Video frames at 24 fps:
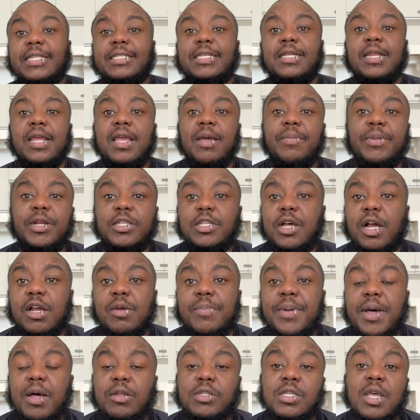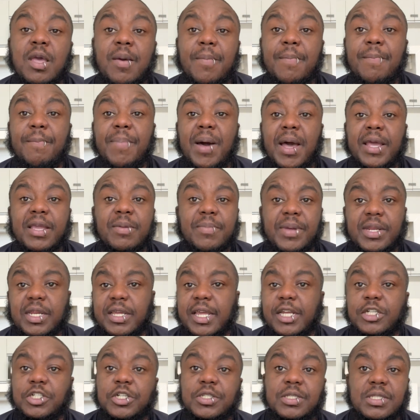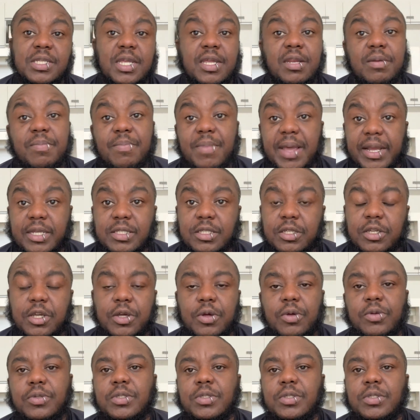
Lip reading: Today I'm going to talk about buying medications in Mexico.